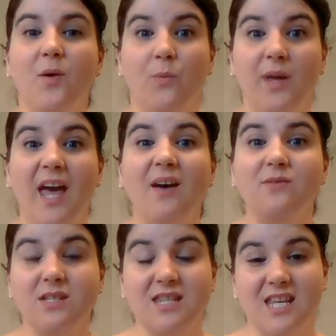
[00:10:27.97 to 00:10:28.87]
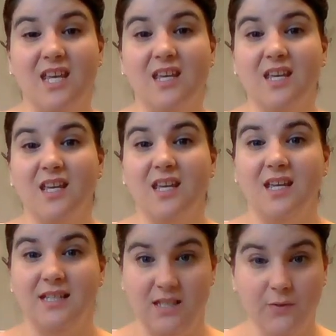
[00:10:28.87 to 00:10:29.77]
we have to think
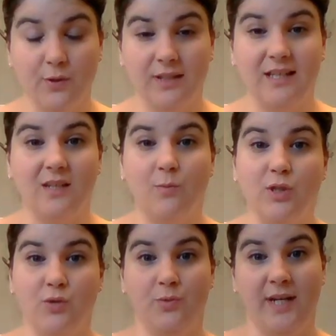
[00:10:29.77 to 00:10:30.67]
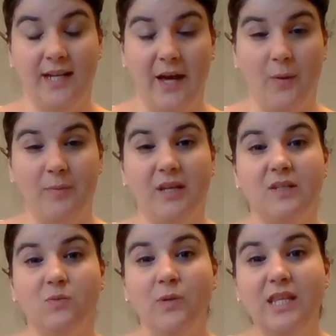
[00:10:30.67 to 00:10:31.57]
differently than we do right now
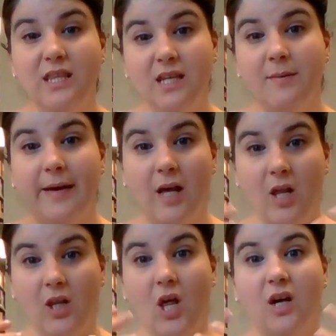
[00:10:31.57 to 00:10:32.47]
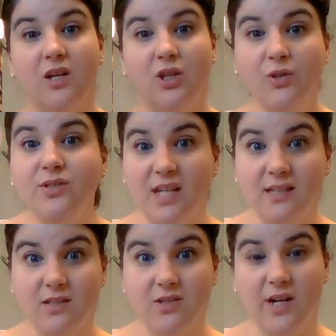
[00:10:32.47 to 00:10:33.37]
because we think about how long glue takes
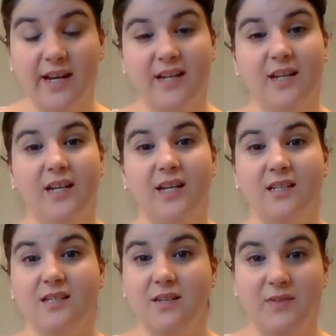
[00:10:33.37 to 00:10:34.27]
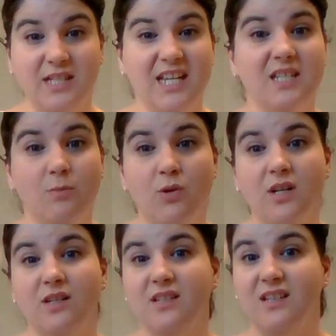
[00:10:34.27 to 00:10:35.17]
to dry, and if it takes
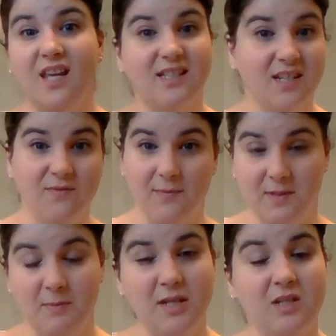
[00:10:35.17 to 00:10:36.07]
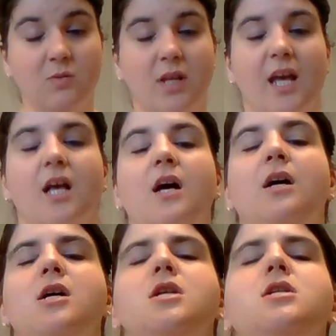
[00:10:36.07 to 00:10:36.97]
more than like 10-15 minutes, we're like,
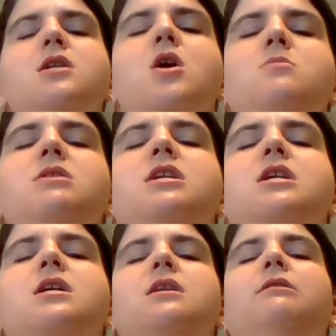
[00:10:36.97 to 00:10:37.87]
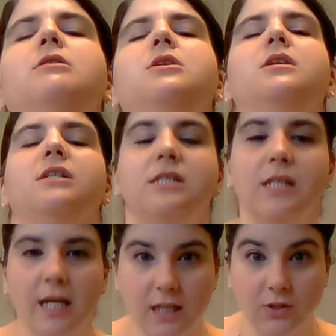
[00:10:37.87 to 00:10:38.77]
oh my God, it's
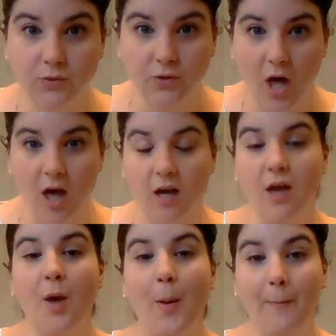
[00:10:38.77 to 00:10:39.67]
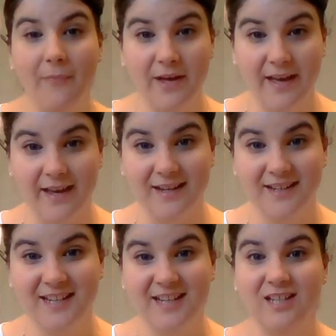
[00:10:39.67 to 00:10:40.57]
taking too long. But
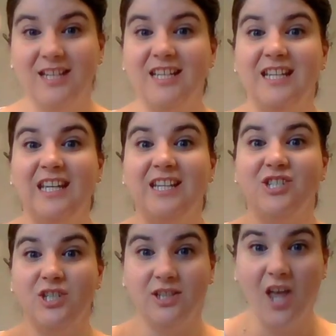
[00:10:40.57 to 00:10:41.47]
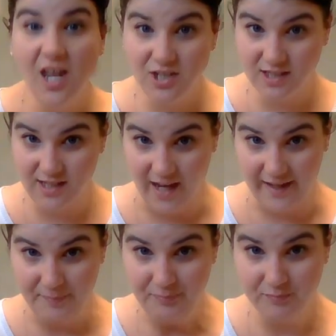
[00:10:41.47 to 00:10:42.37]
in geologic
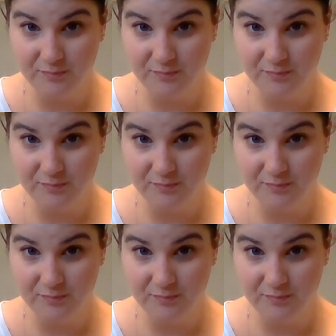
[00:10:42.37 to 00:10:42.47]
time,